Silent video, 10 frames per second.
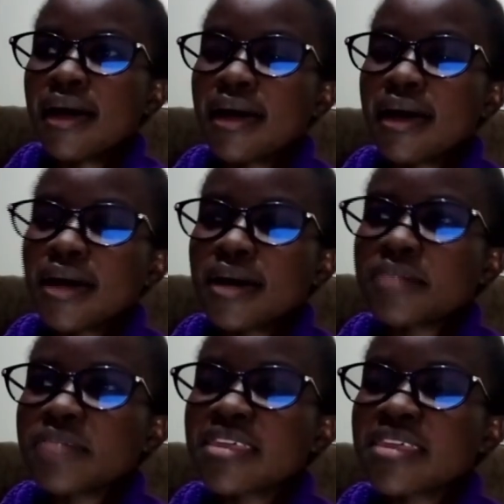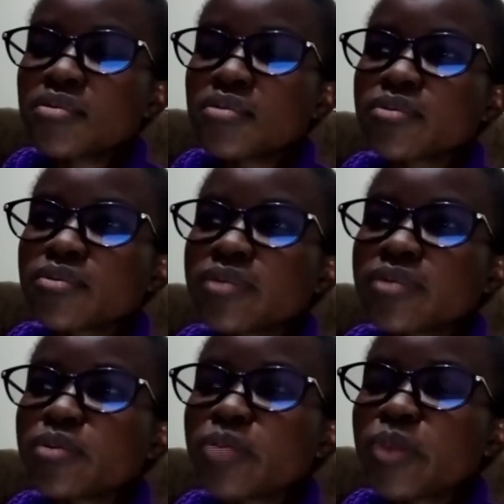Um, I think
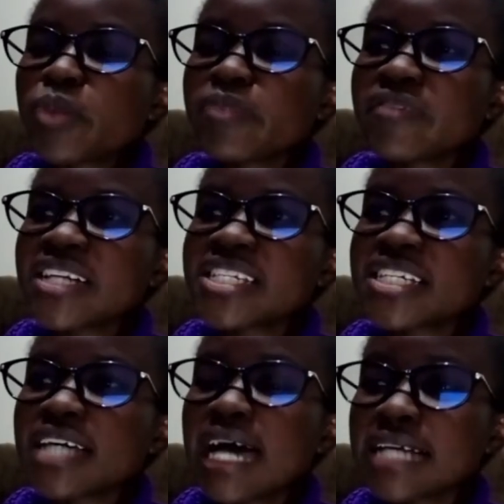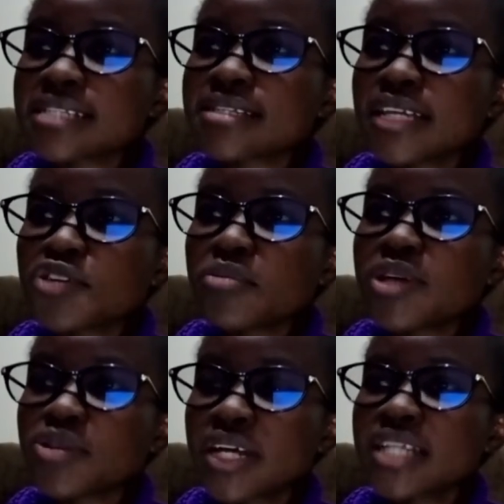with, with poverty has, like you
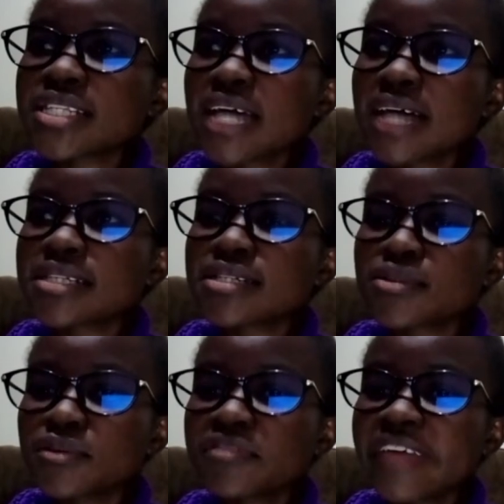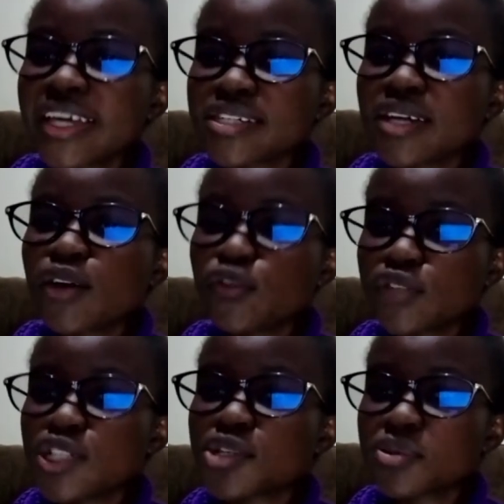mentioned, it has its own fair share
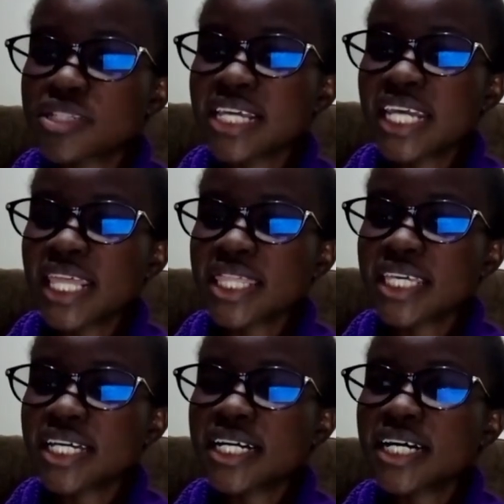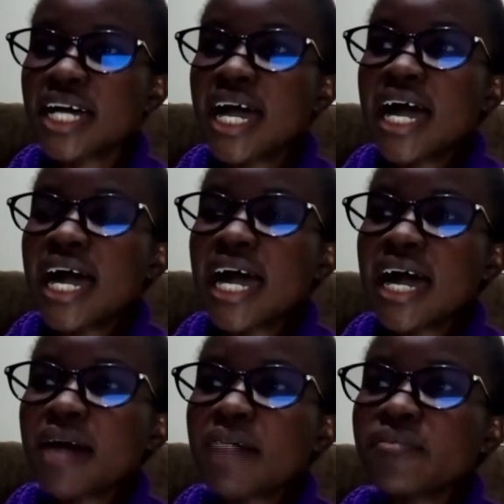of issues, and I think
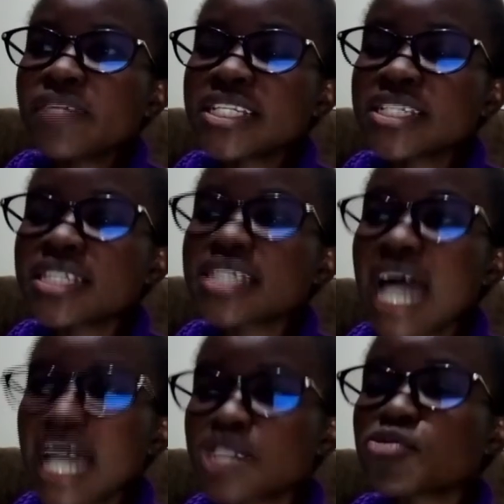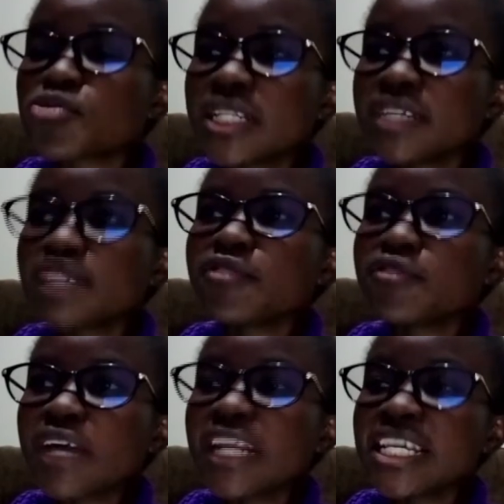um, it, it, it will, if,
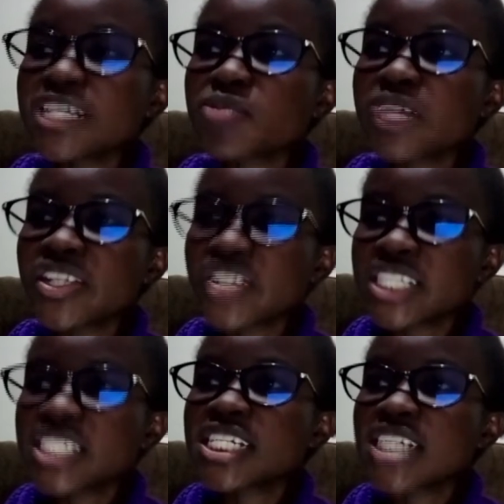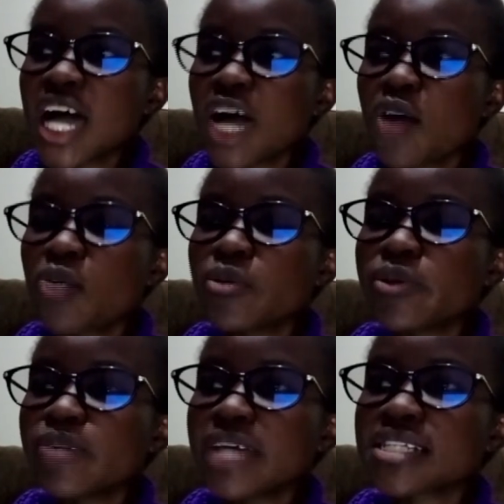if, unless we address it now,
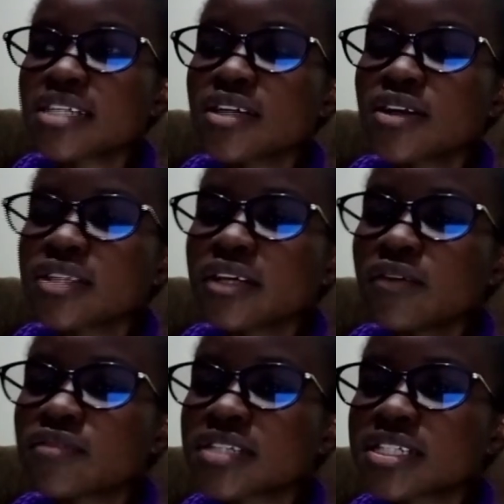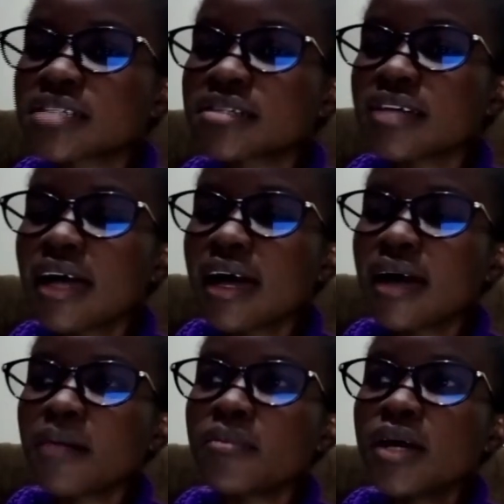we'll be asking ourselves
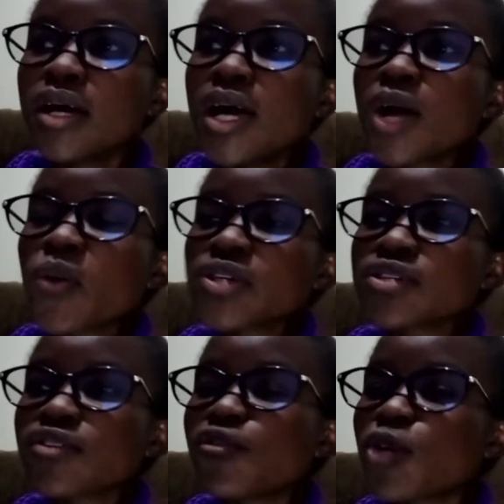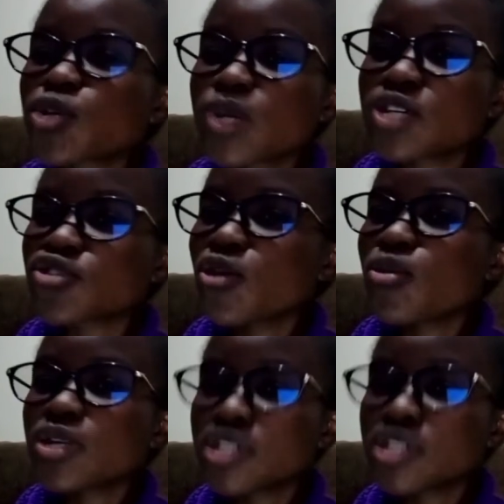um, questions of what went wrong,
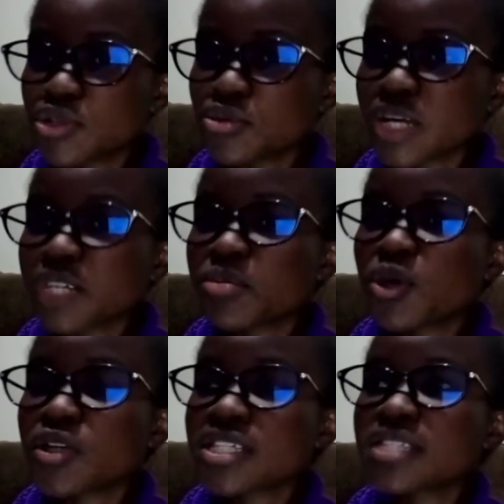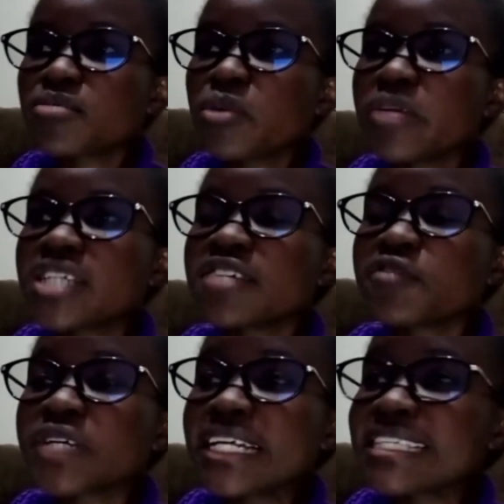what did we do right? Because at the
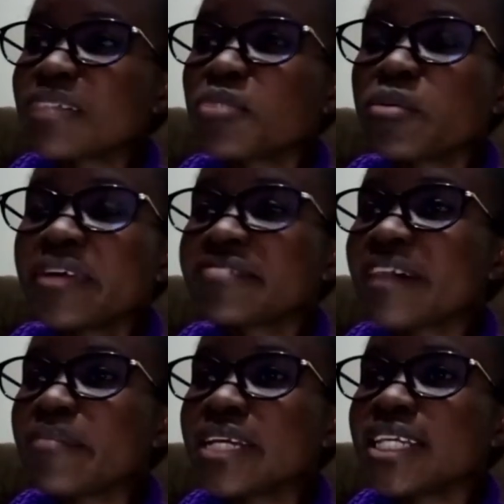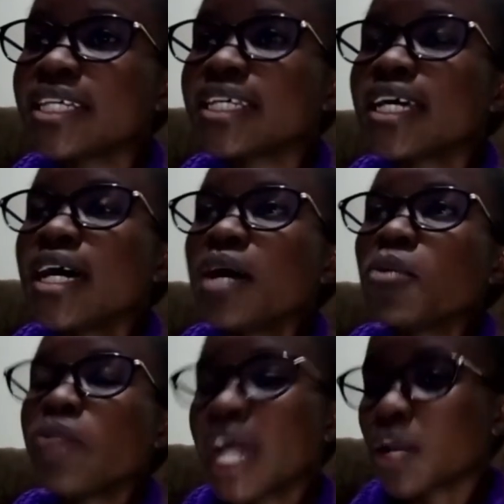moment, for example, my family,
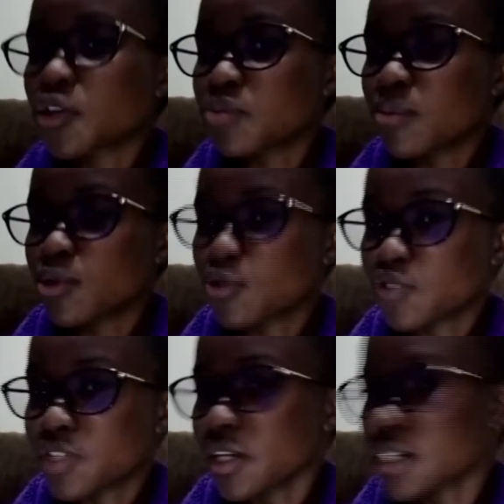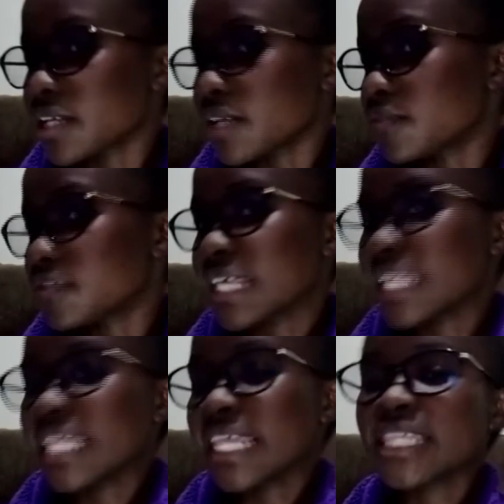we cannot be able to feed ourselves.
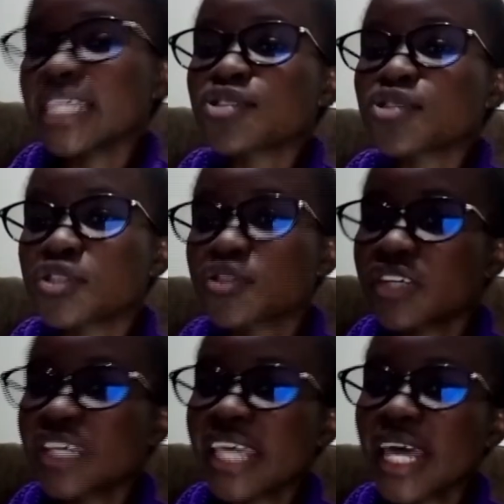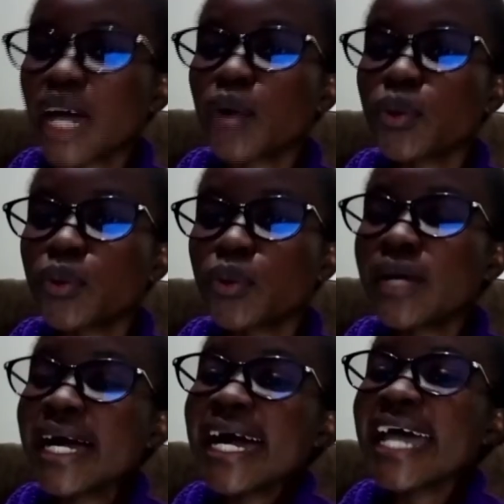And then there's Josephine here
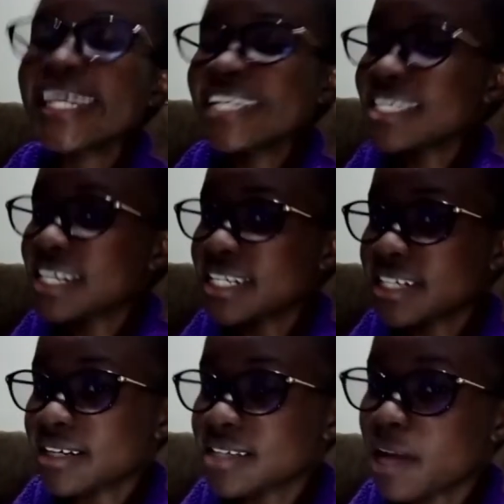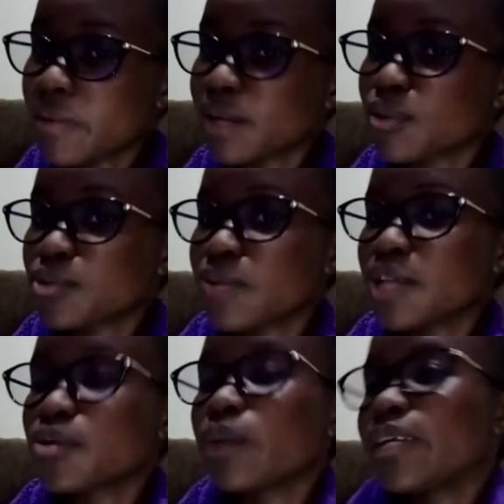who oh, I need a sanitary towel. What do I
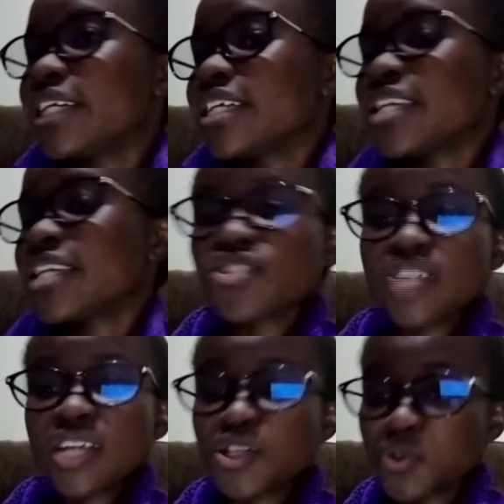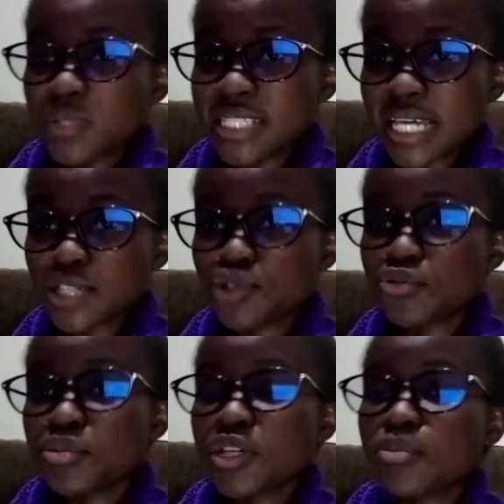do? I will engage in transactional sex
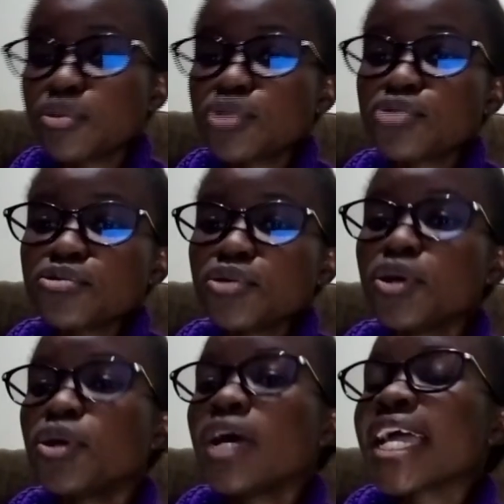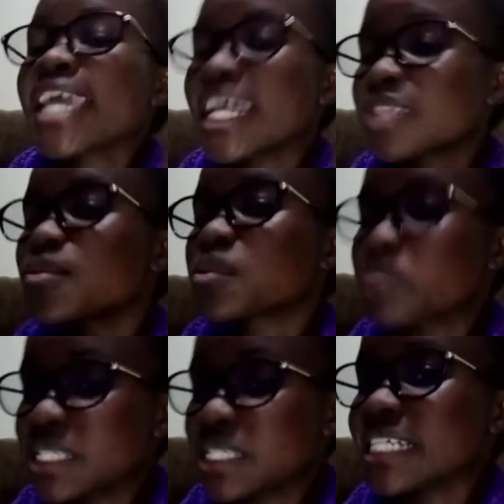to be able to get those
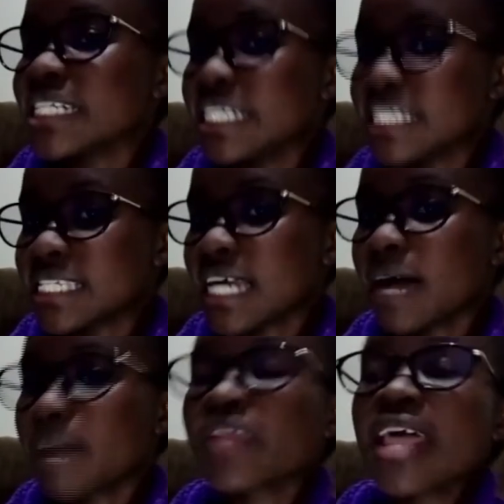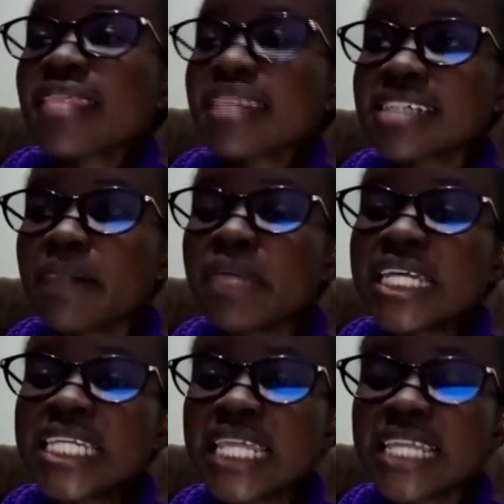basic needs um, that are
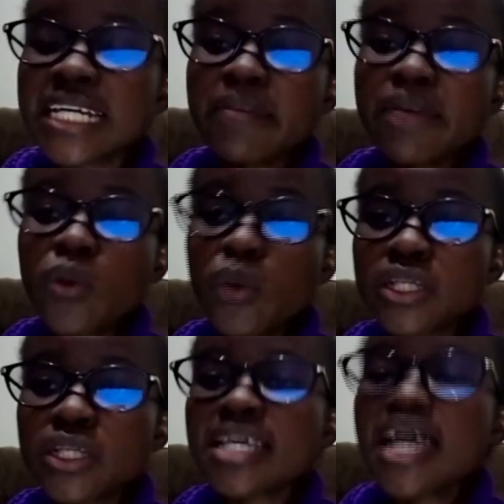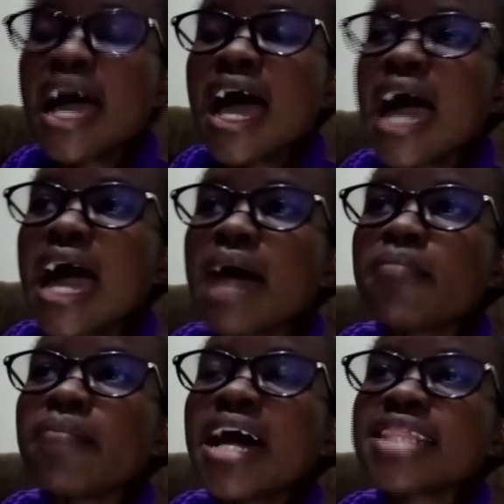my that I may want,
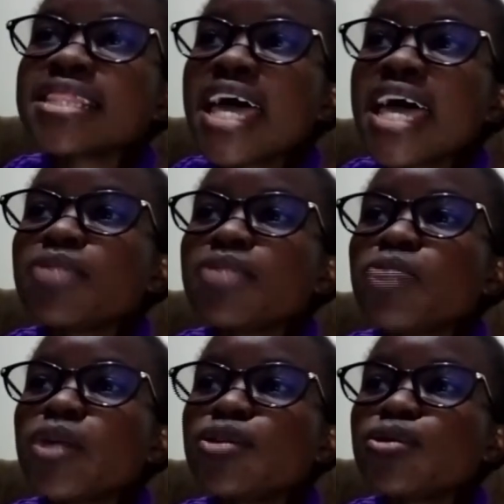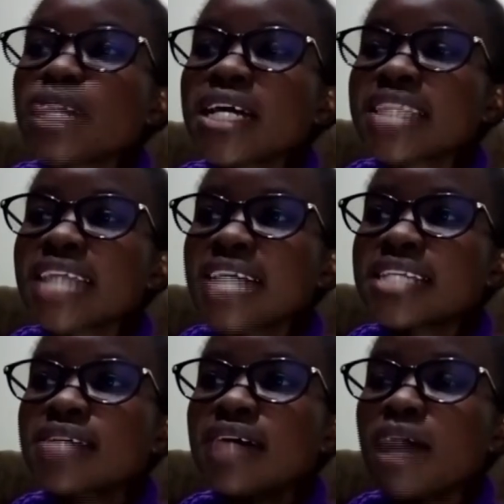Um, and then when you look at
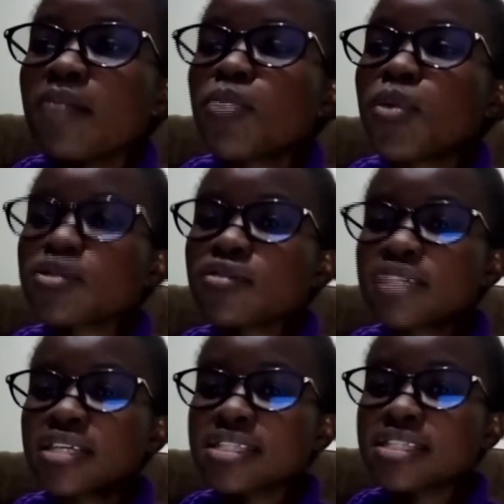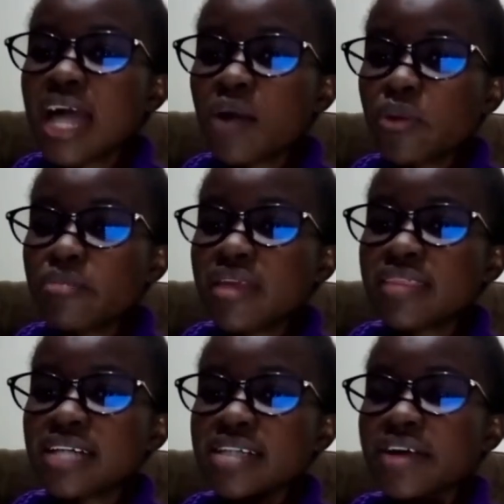that, uh, most of these young women that are